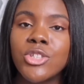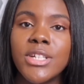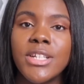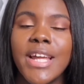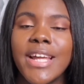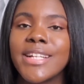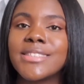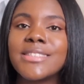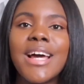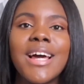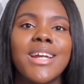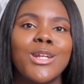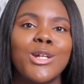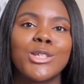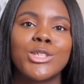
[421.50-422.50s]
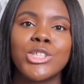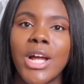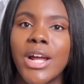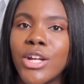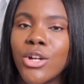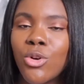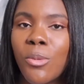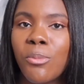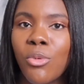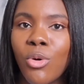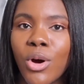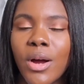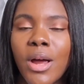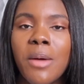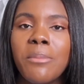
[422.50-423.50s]
like it's not going to look shiny no
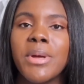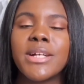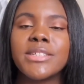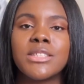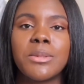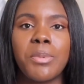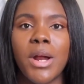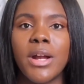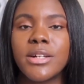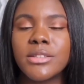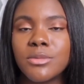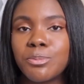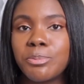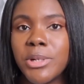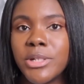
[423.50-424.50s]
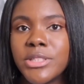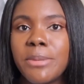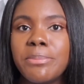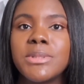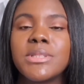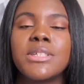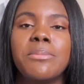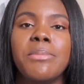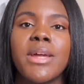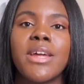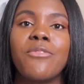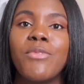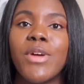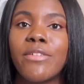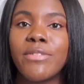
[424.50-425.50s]
more, because the product buildup is going to make
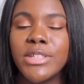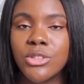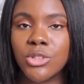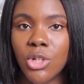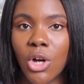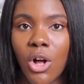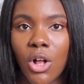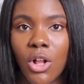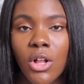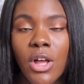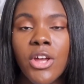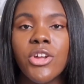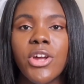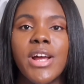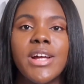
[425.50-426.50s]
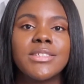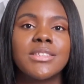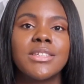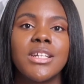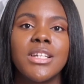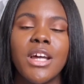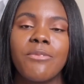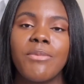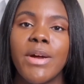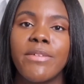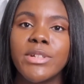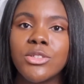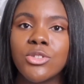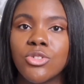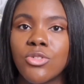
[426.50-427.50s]
it very dull. Your hair is going to look
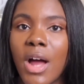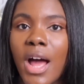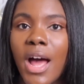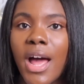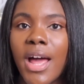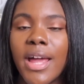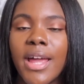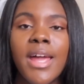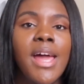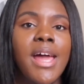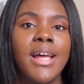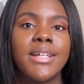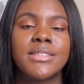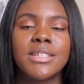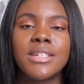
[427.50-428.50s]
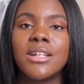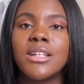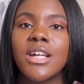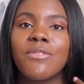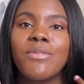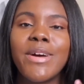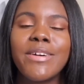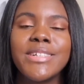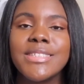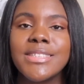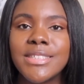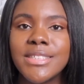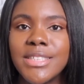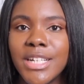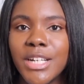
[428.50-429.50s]
very dry, it's going to look very
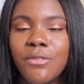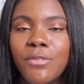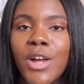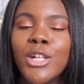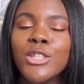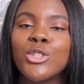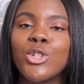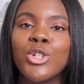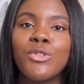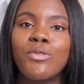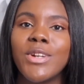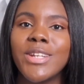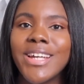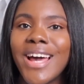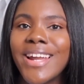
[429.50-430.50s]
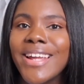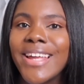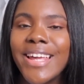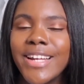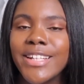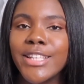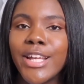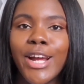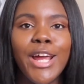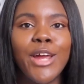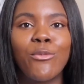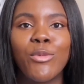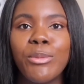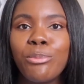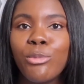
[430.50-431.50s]
stiff. So you really got to get in there
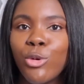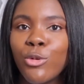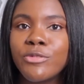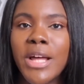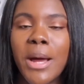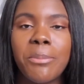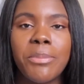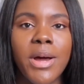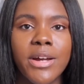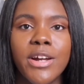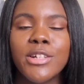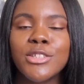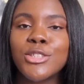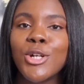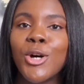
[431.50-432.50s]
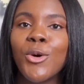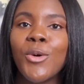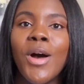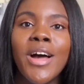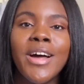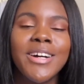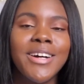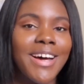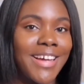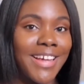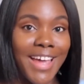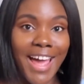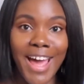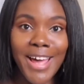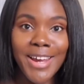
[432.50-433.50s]
and remove that product. So
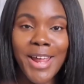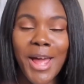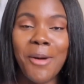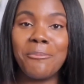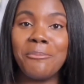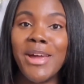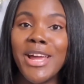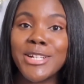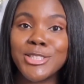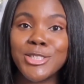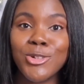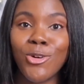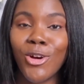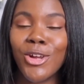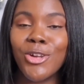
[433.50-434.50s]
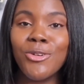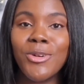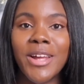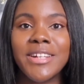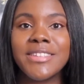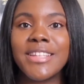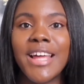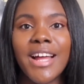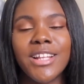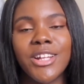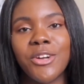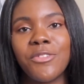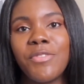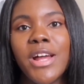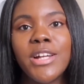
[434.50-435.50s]
again, make sure you get that
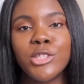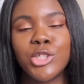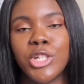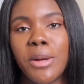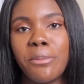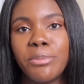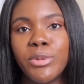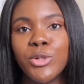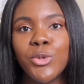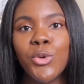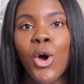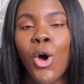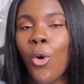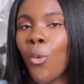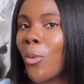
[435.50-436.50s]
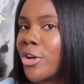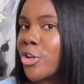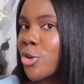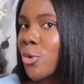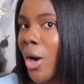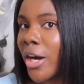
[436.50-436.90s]
clarifying shampoo when you are